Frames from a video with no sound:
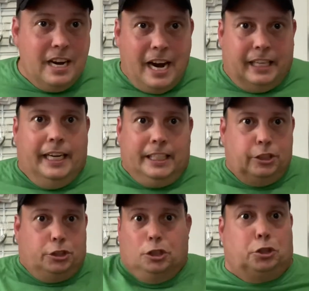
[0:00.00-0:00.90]
and they can
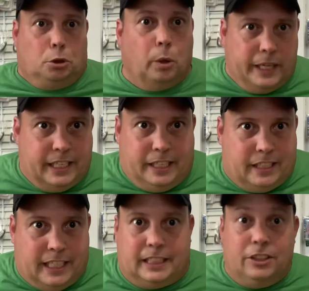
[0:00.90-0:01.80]
just destroy
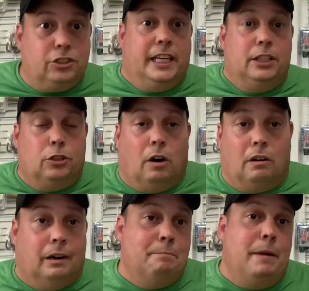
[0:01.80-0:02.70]
anything. These things are
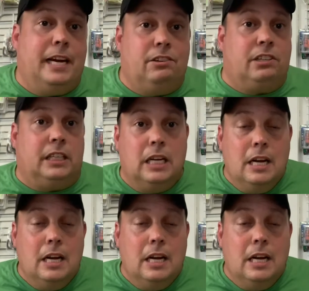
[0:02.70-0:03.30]
amazing.